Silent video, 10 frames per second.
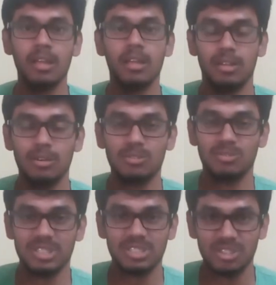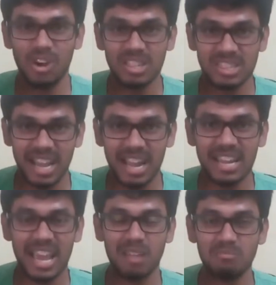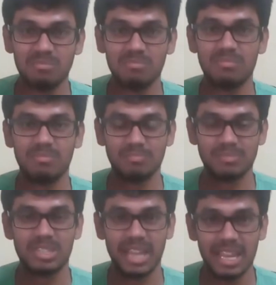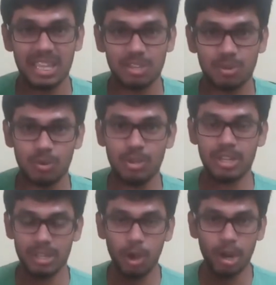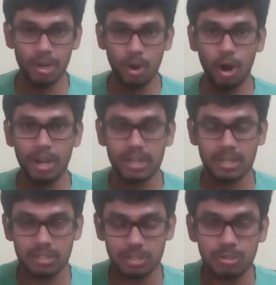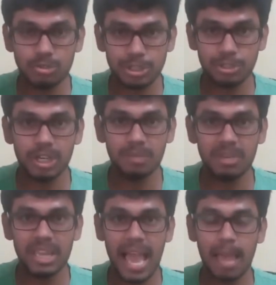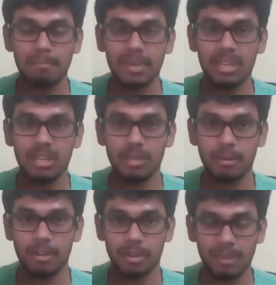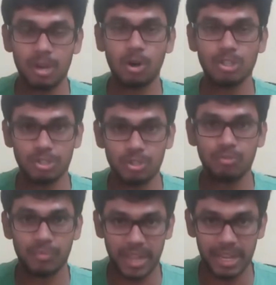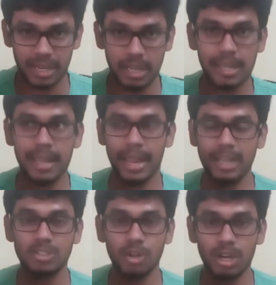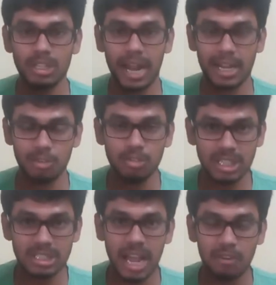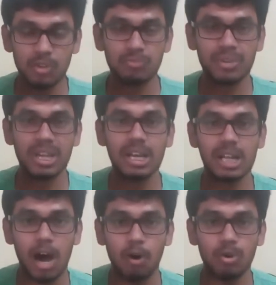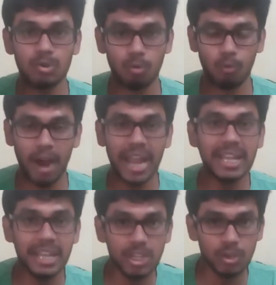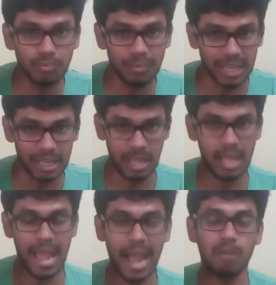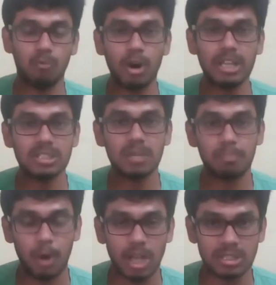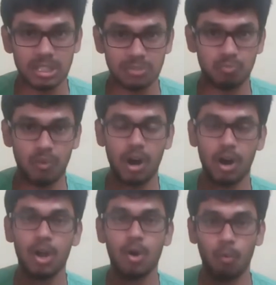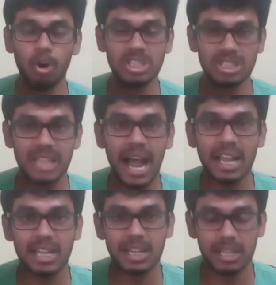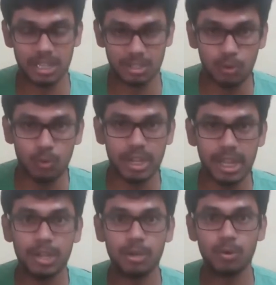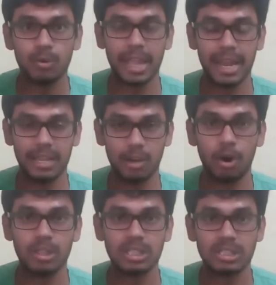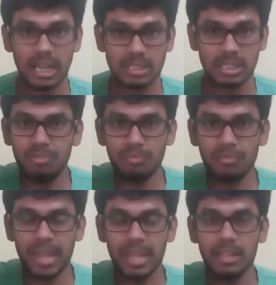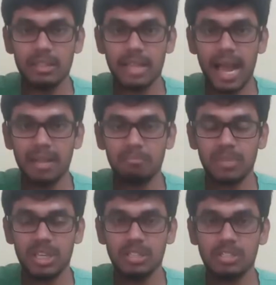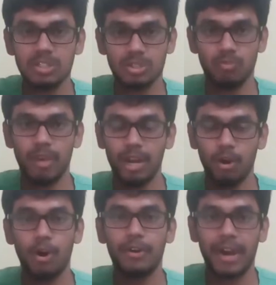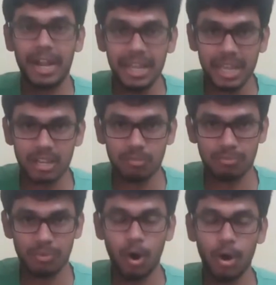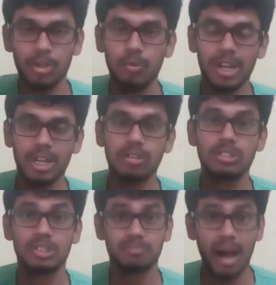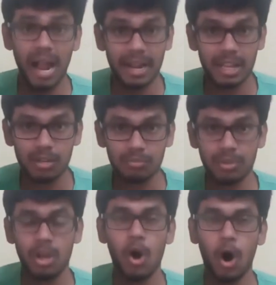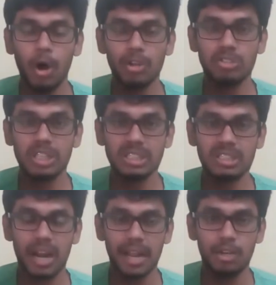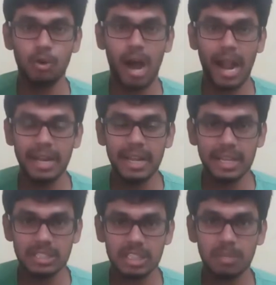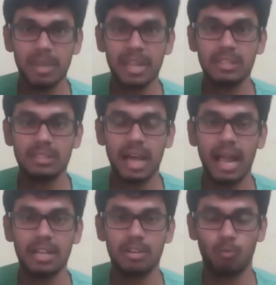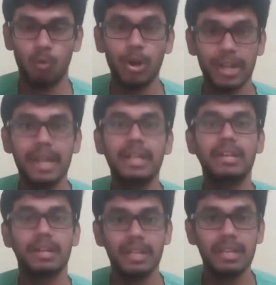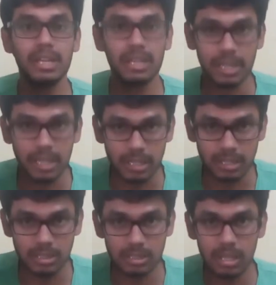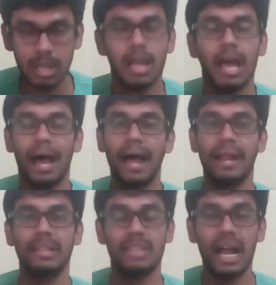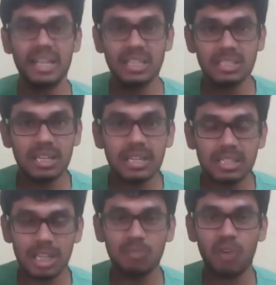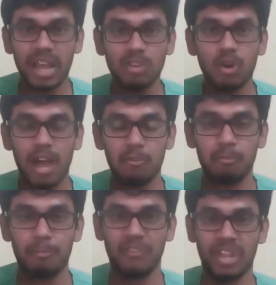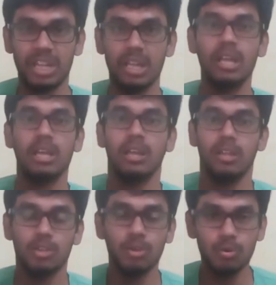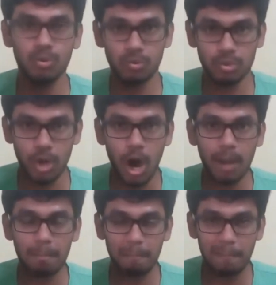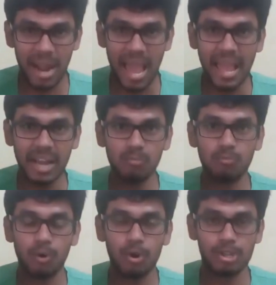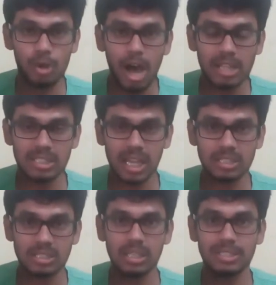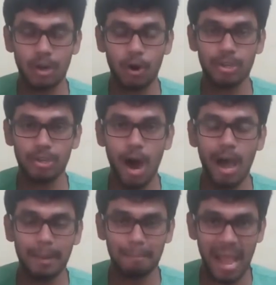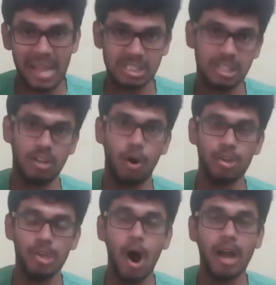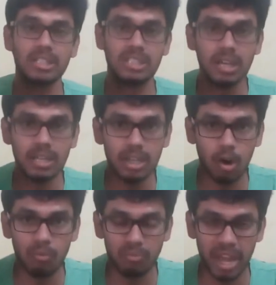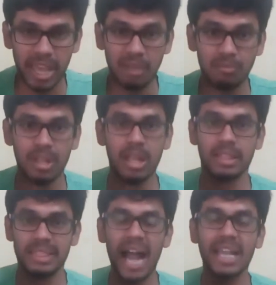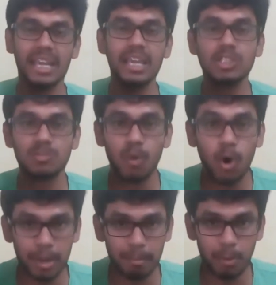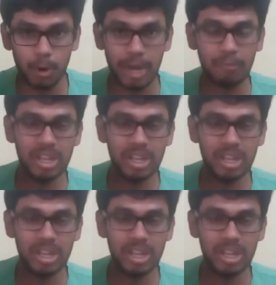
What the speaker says: No, it's not that I'm telling you. You shouldn't be happy because you failed. It's not that. You just have to figure out why did you fail and what is the process? What is that you need to get on the success? If you fail, that means you are not ready enough or you are not smart enough or you just try to underestimate that what it really needs. And that is the reason why you have failed. You know, your plan for your success or your passion or your journey of life, that is more important.